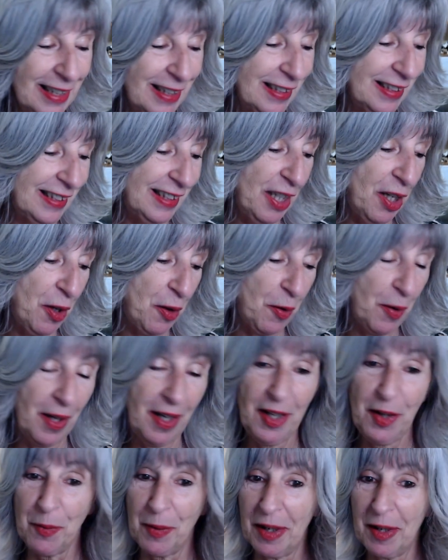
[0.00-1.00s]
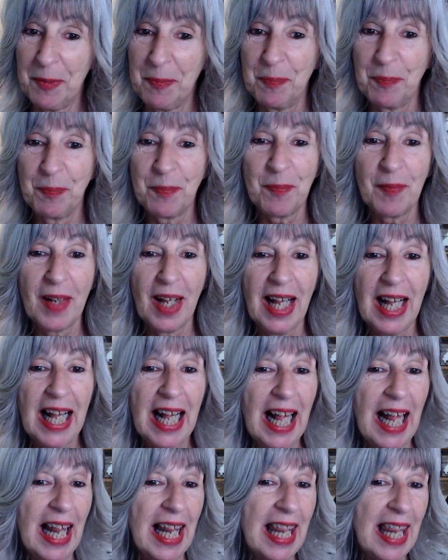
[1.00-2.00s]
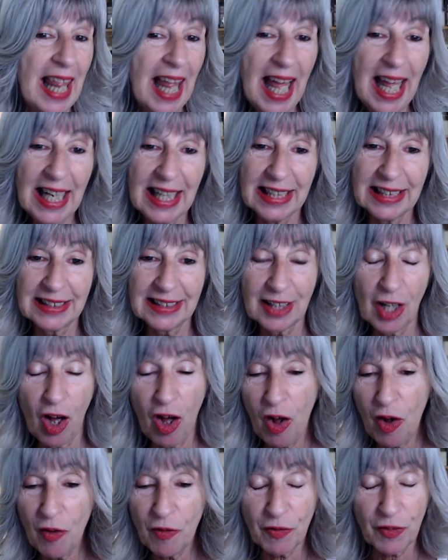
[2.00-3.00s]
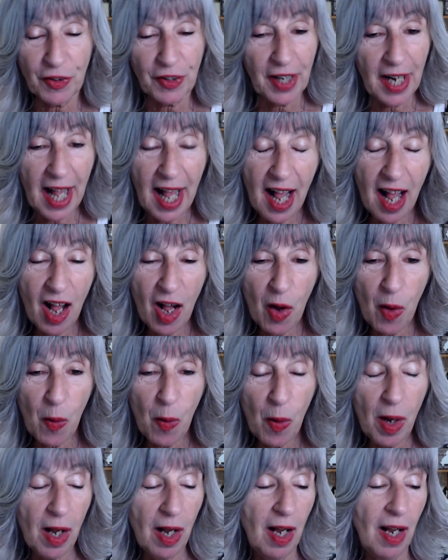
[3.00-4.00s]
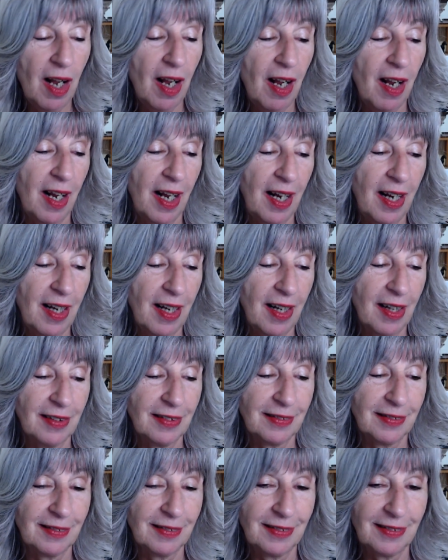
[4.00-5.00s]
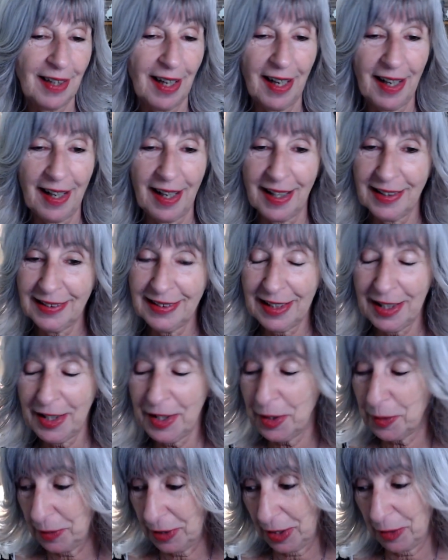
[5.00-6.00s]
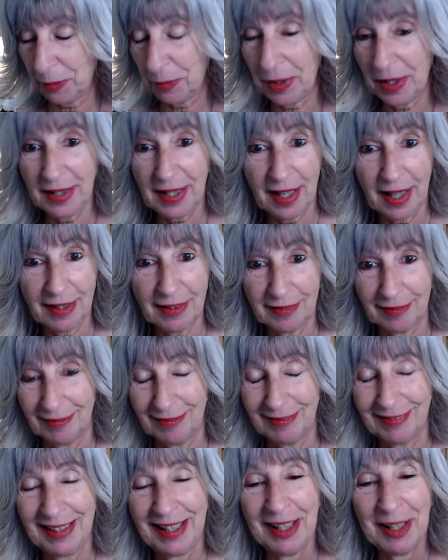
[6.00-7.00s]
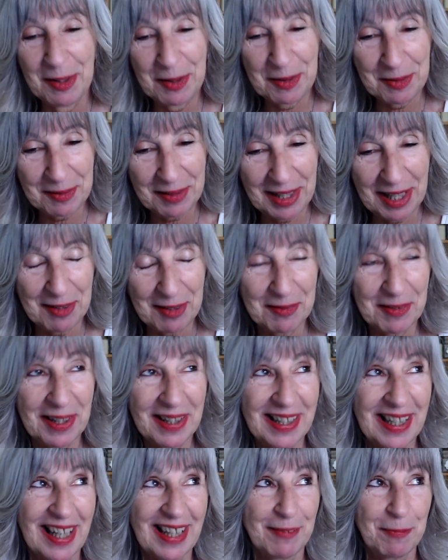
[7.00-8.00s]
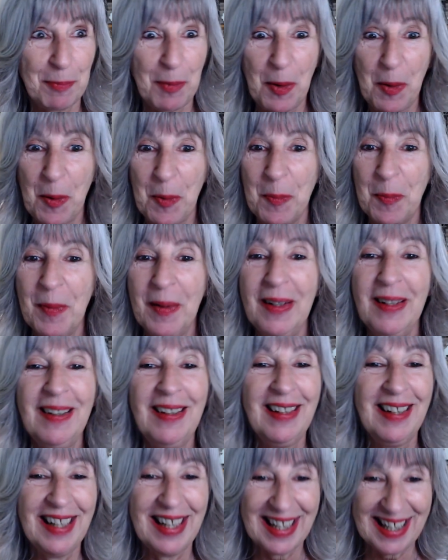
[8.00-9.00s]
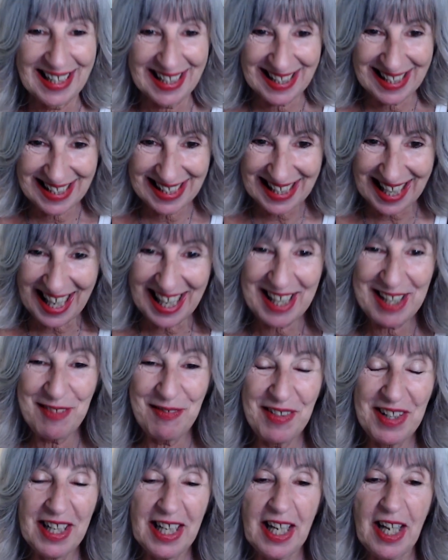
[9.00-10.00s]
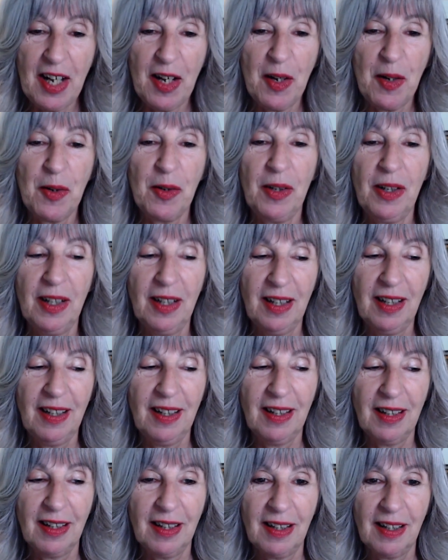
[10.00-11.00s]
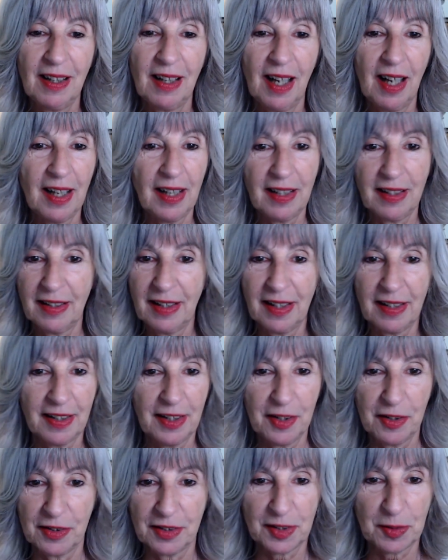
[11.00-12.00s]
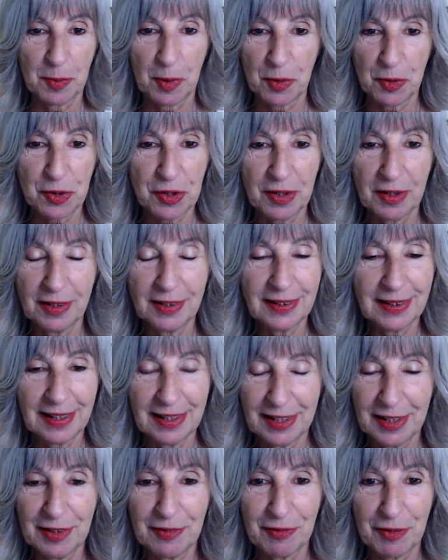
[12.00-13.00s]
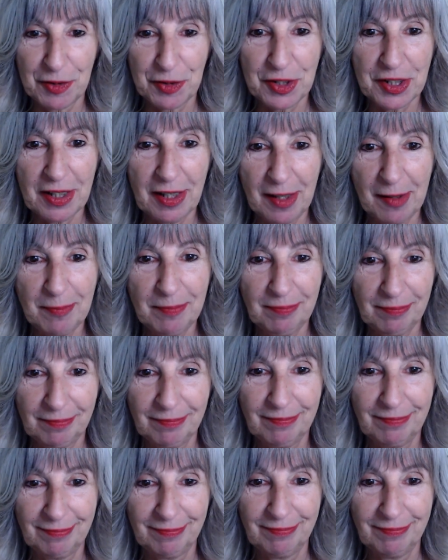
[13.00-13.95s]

So, anyway, that is all for now. And I got to tell you, when I read that, when I read that poem, the second video, I didn't get near as emotional as I did the first time.